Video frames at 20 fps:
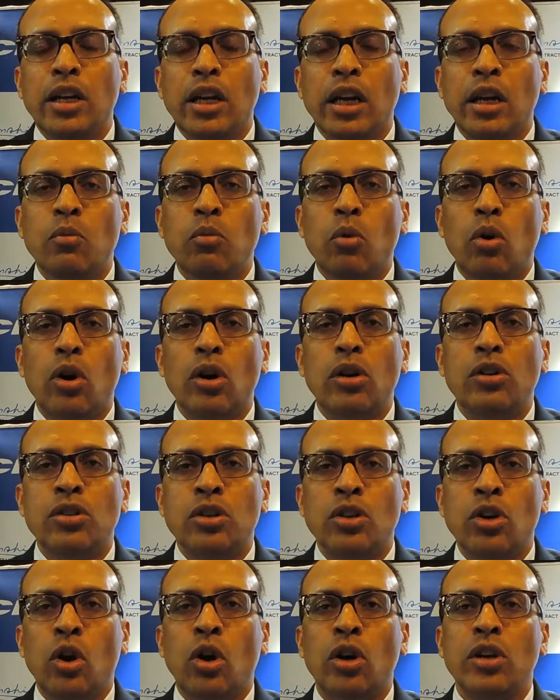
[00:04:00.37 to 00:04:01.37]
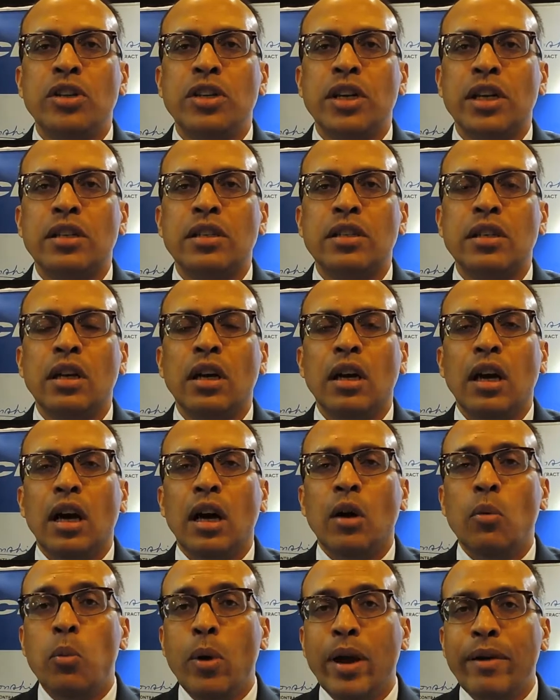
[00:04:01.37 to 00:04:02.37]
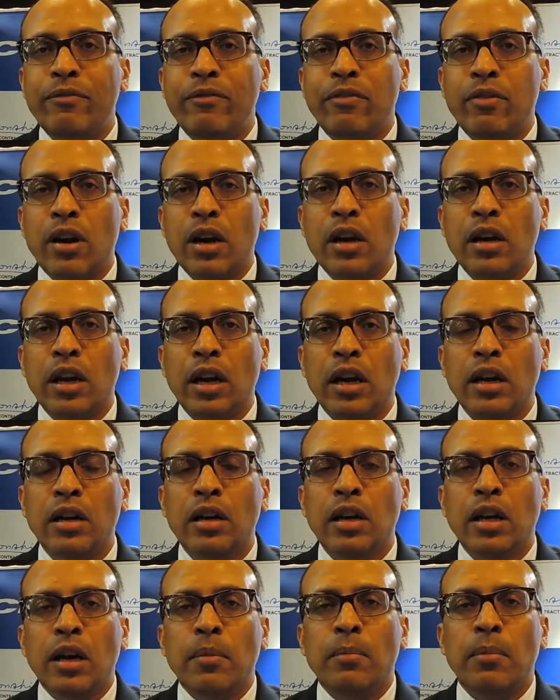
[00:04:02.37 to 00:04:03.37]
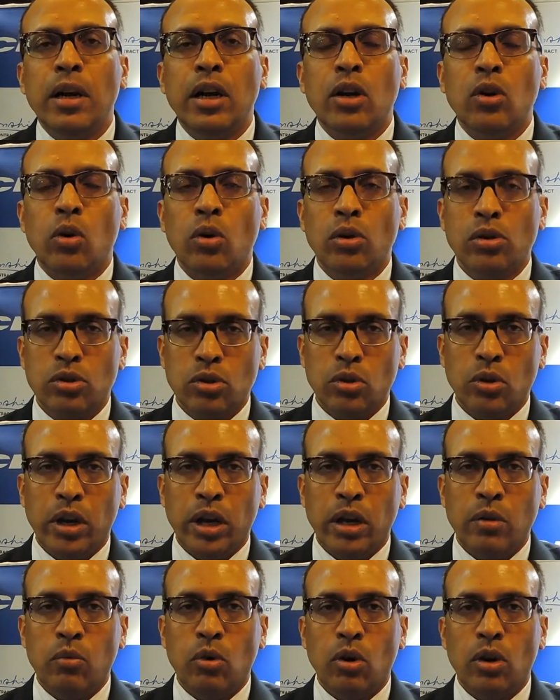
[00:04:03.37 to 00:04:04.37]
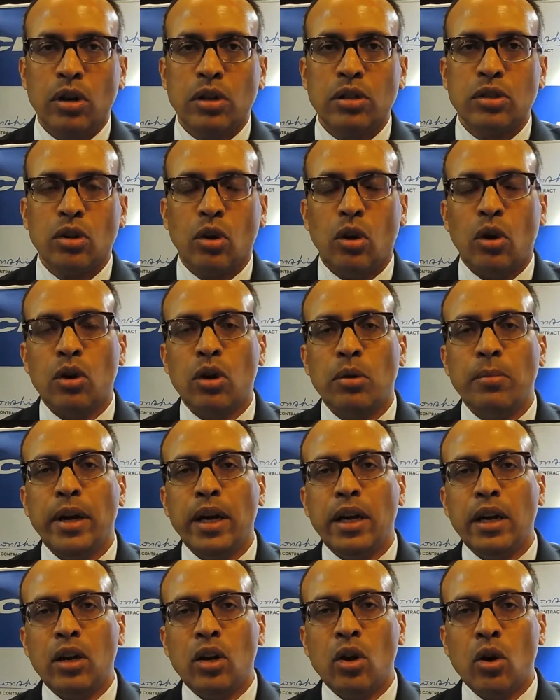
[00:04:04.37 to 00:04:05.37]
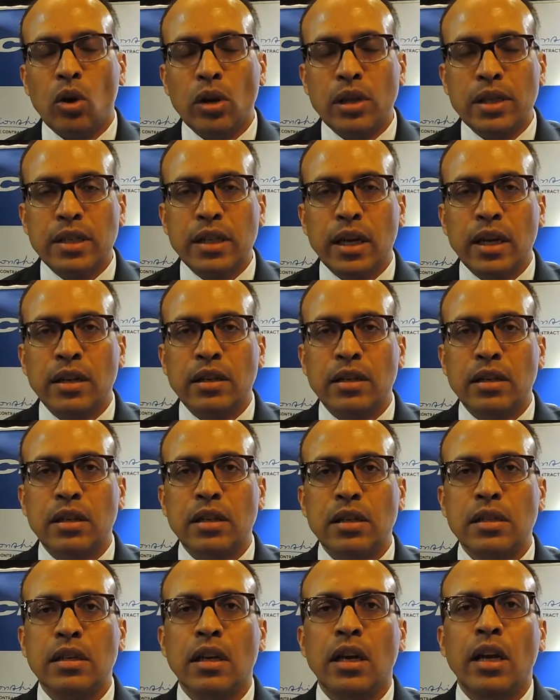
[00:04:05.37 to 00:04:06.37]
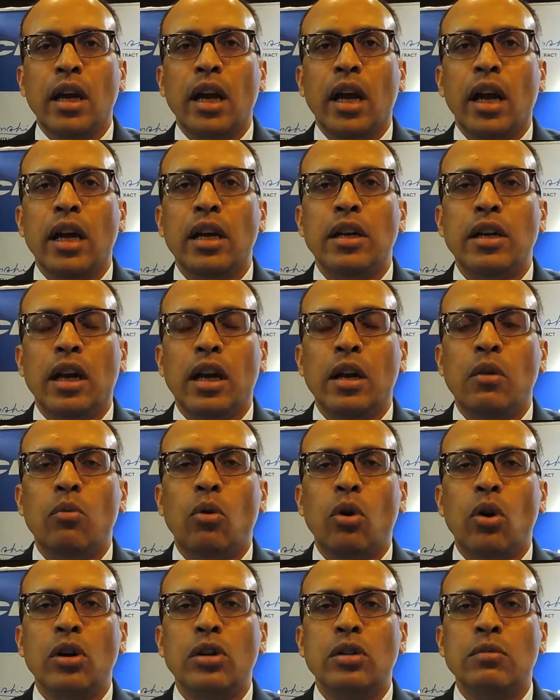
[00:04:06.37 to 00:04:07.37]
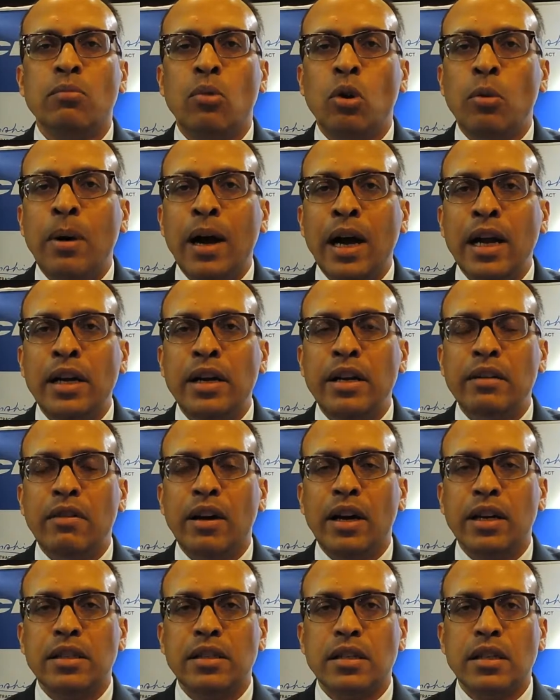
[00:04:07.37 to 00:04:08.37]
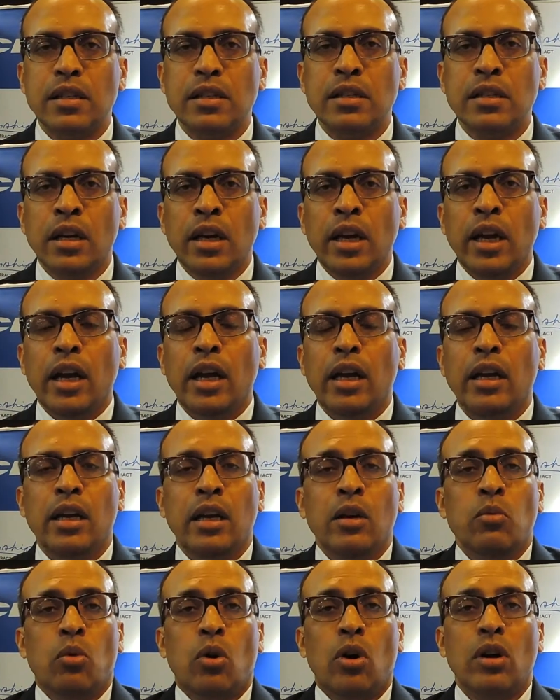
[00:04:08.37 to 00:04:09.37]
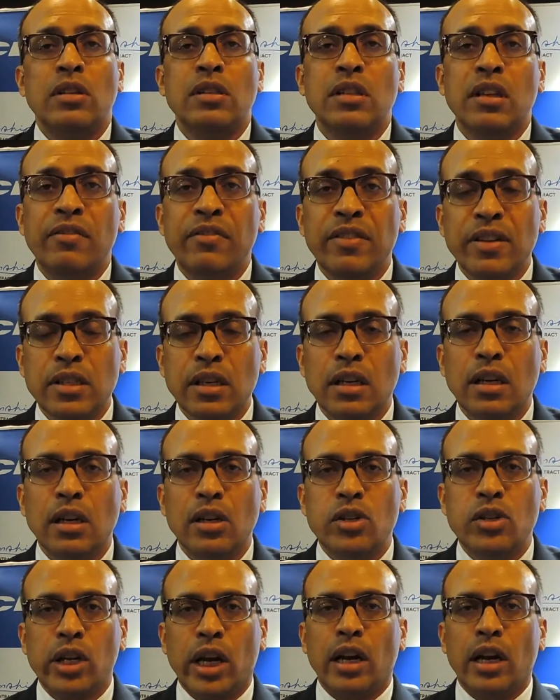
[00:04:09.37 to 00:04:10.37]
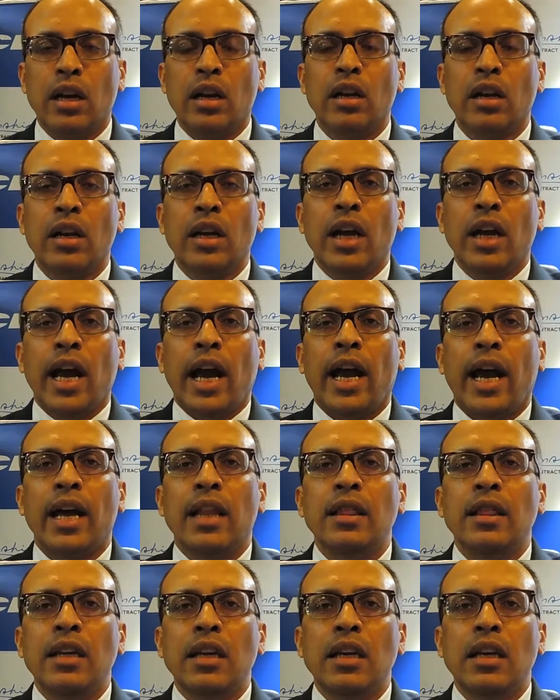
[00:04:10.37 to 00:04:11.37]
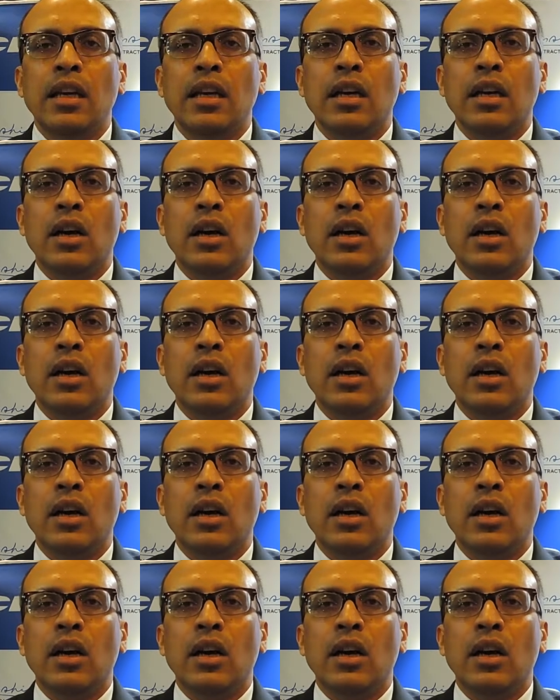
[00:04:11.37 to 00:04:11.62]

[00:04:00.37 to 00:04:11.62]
it involves not just a web front end, but it also involves automated call centers, it involves mobile devices, it involves the physical channel. And